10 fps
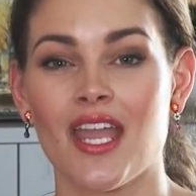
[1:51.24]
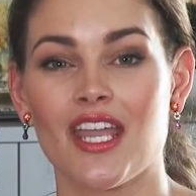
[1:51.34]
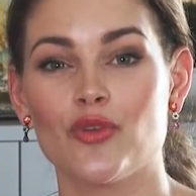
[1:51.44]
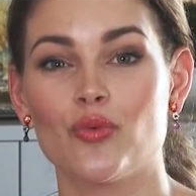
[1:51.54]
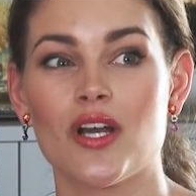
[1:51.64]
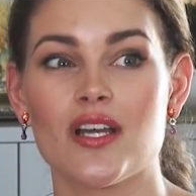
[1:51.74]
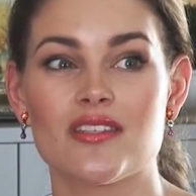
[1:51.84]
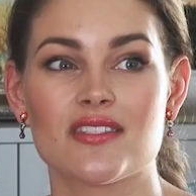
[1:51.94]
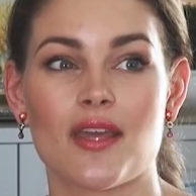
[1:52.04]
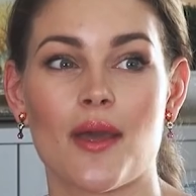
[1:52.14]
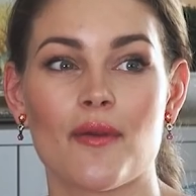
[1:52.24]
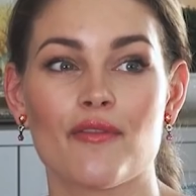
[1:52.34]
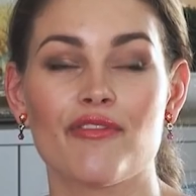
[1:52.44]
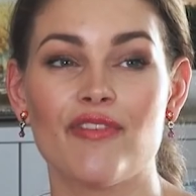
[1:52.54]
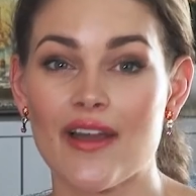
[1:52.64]
It was
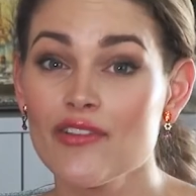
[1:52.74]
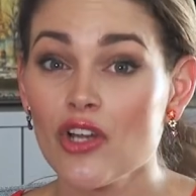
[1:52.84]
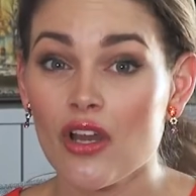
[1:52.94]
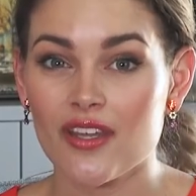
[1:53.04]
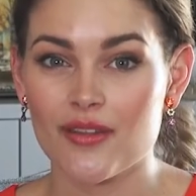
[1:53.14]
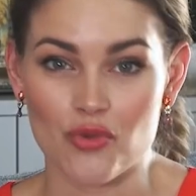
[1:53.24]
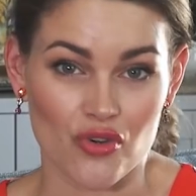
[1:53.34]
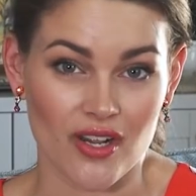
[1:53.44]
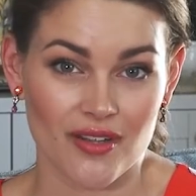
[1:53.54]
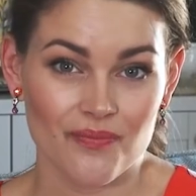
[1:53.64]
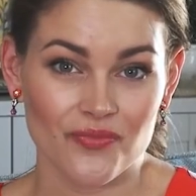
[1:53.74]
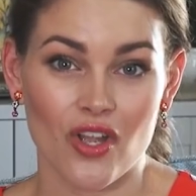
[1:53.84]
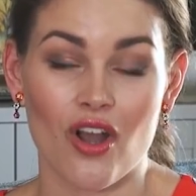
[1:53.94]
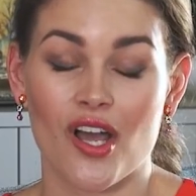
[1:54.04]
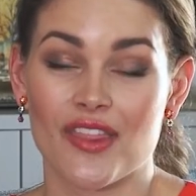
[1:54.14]
5 o'clock in the morning
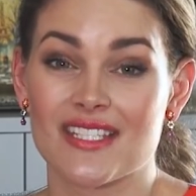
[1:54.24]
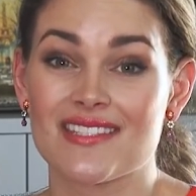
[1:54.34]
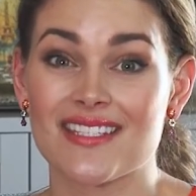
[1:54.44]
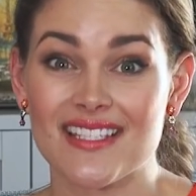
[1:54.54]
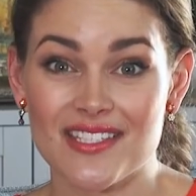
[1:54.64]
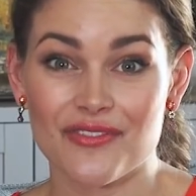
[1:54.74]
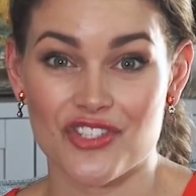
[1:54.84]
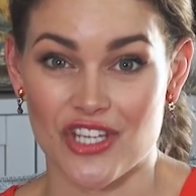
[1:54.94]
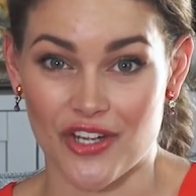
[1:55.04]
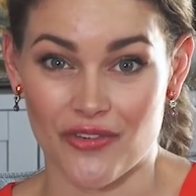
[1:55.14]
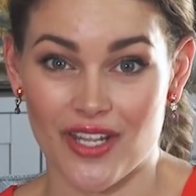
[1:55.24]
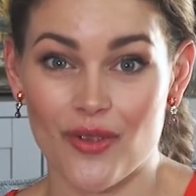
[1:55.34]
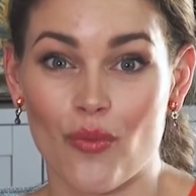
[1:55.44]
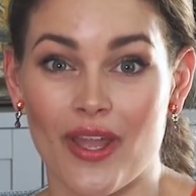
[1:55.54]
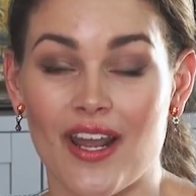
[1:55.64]
on the 6th of January
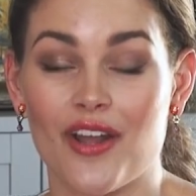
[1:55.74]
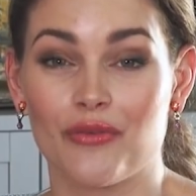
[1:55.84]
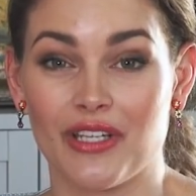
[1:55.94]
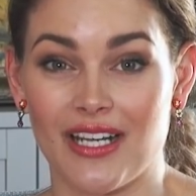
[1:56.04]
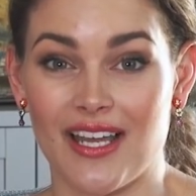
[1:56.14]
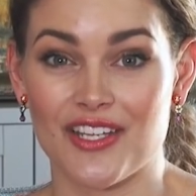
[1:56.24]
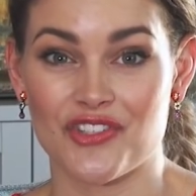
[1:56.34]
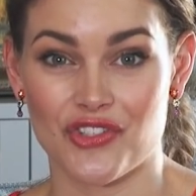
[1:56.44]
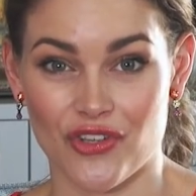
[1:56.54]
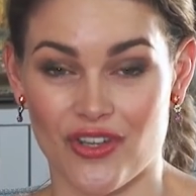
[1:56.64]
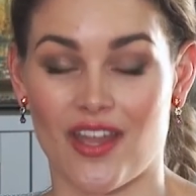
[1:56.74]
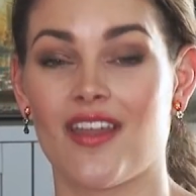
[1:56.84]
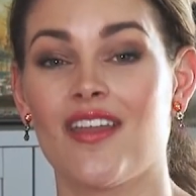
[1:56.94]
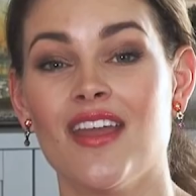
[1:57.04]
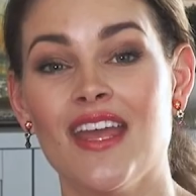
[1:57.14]
when I realized,
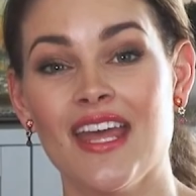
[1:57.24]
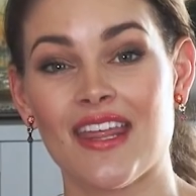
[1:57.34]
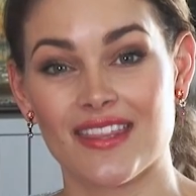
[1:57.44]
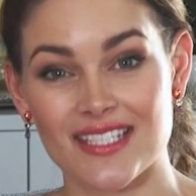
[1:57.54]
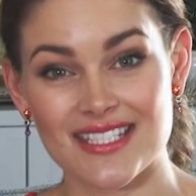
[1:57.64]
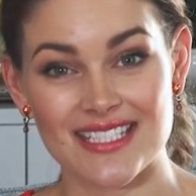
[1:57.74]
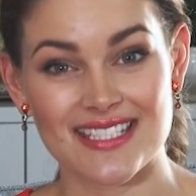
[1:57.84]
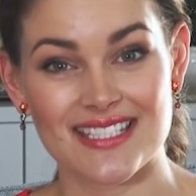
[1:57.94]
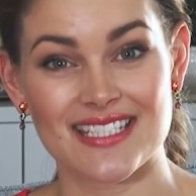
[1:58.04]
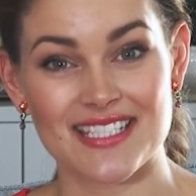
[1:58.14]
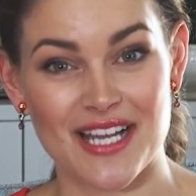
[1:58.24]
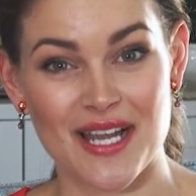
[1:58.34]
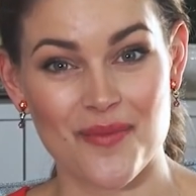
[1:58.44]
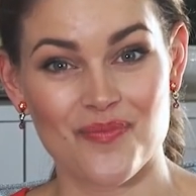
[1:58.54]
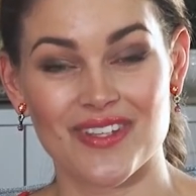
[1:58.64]
okay, this is the
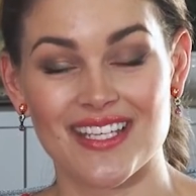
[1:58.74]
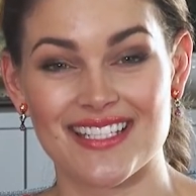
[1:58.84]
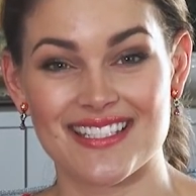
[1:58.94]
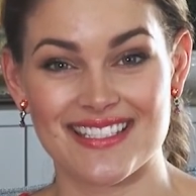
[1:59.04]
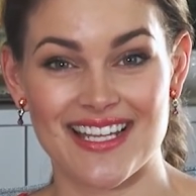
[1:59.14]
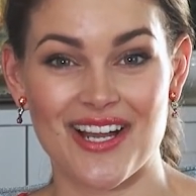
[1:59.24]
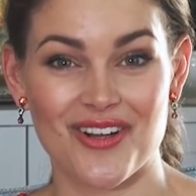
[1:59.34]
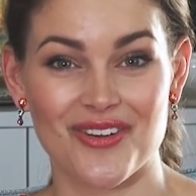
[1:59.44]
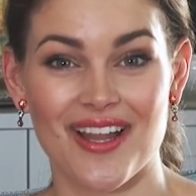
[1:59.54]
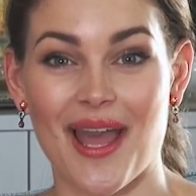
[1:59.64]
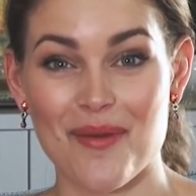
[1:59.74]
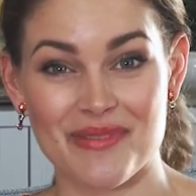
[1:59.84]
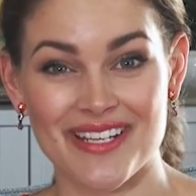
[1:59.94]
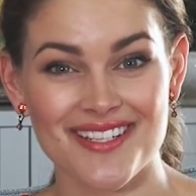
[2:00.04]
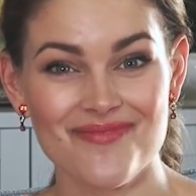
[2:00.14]
time, it is now
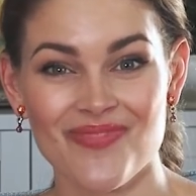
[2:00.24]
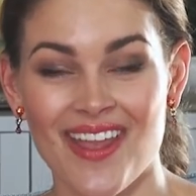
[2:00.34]
happening.